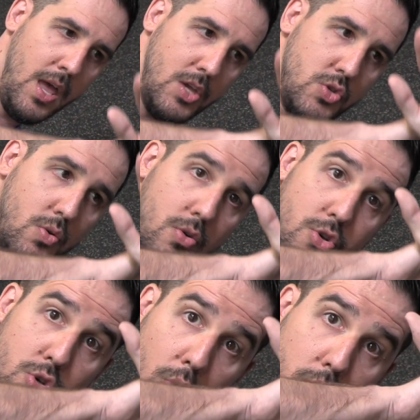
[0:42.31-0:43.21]
as your
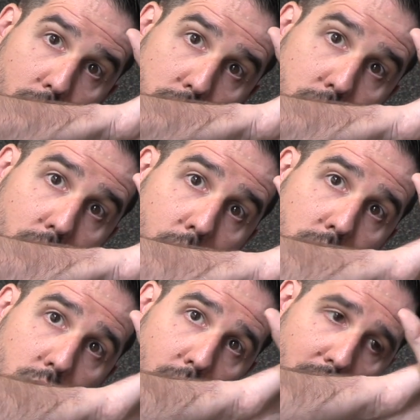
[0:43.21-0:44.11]
shoulders are
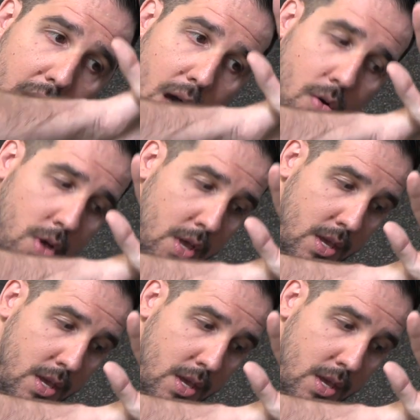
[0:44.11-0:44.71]
going to allow.